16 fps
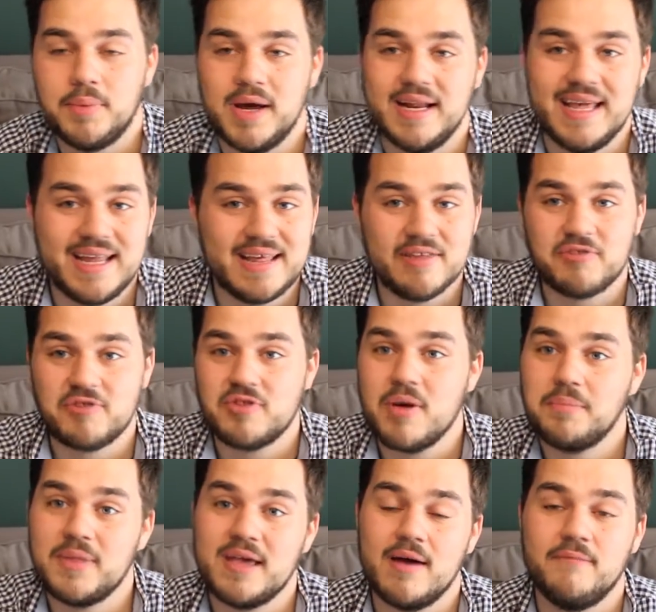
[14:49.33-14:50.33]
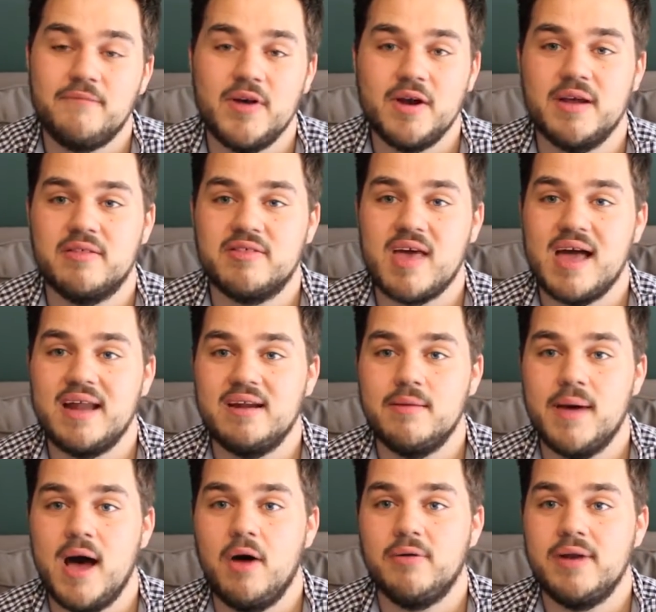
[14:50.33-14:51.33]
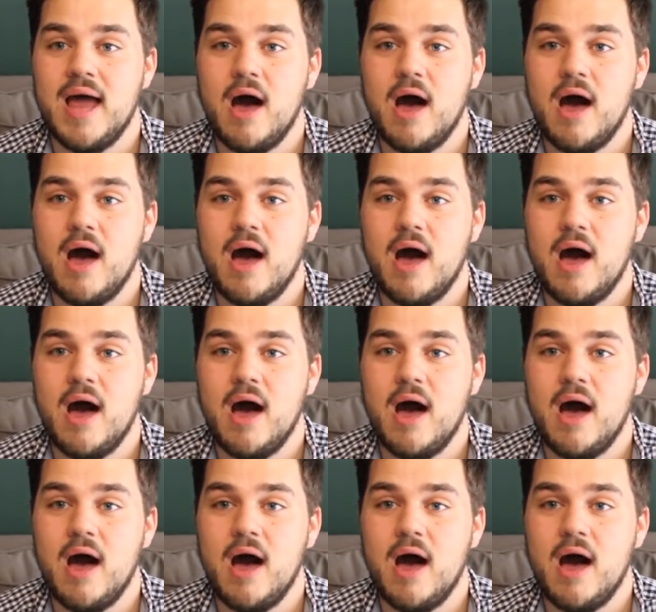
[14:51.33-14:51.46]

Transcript: but it is something I'm very excited about.